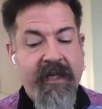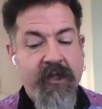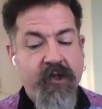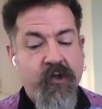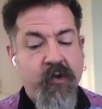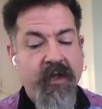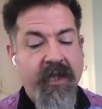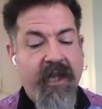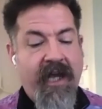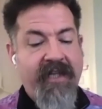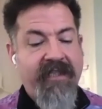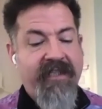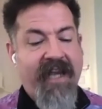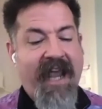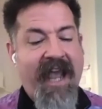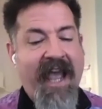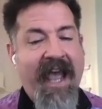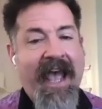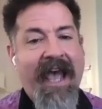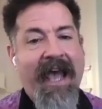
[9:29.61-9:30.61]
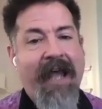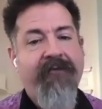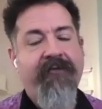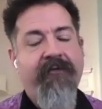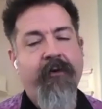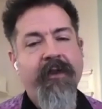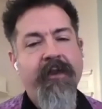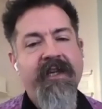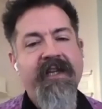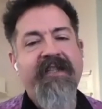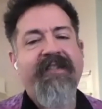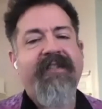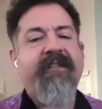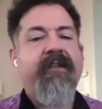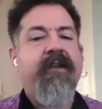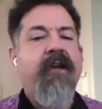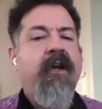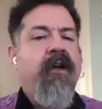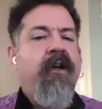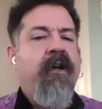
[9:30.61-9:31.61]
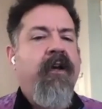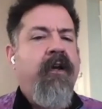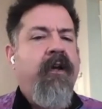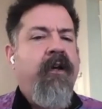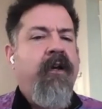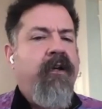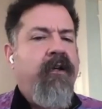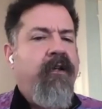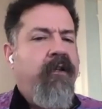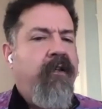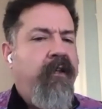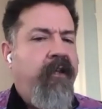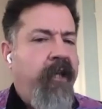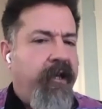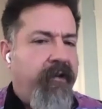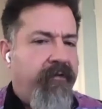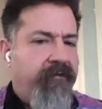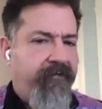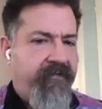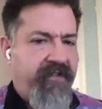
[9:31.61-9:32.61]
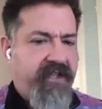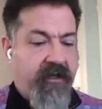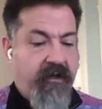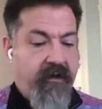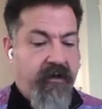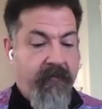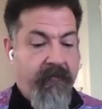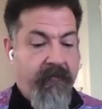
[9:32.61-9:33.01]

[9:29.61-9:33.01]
Israelites had for this gift.